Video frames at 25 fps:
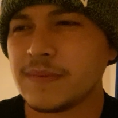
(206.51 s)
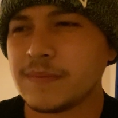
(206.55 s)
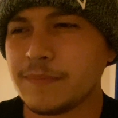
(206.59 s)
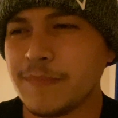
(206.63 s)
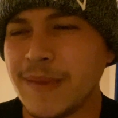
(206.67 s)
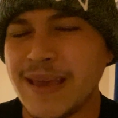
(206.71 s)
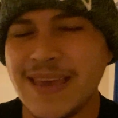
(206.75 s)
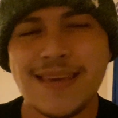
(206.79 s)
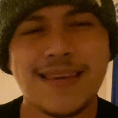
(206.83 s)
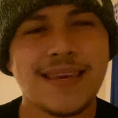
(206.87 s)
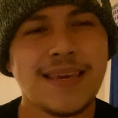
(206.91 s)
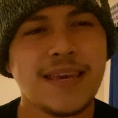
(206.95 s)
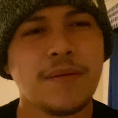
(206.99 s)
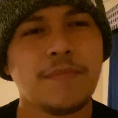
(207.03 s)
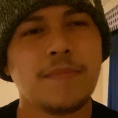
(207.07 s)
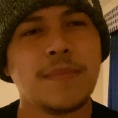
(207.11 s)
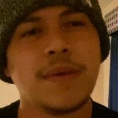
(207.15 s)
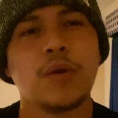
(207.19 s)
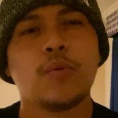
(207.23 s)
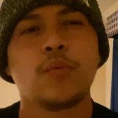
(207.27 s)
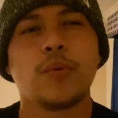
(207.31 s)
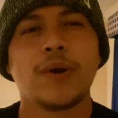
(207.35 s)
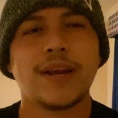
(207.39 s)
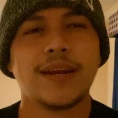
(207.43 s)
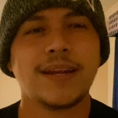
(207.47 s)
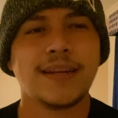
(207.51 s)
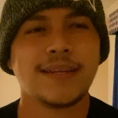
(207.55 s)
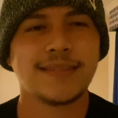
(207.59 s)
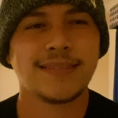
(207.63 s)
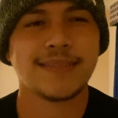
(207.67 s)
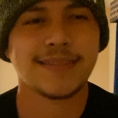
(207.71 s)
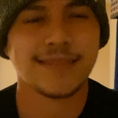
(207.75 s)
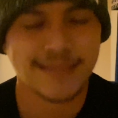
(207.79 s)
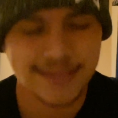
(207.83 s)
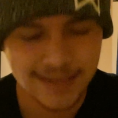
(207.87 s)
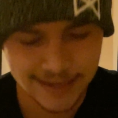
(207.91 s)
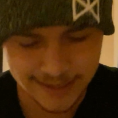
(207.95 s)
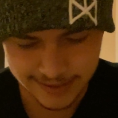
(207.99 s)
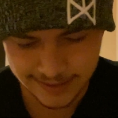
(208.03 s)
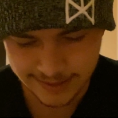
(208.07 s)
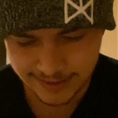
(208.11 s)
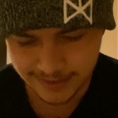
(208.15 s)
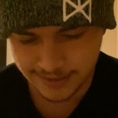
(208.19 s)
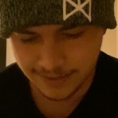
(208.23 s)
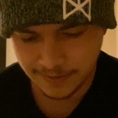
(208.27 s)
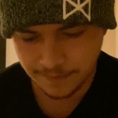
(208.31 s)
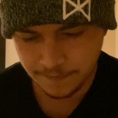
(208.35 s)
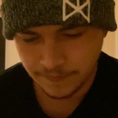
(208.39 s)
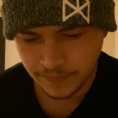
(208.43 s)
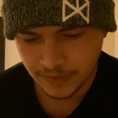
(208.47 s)
making me ready to
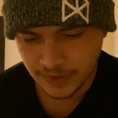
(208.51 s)
test.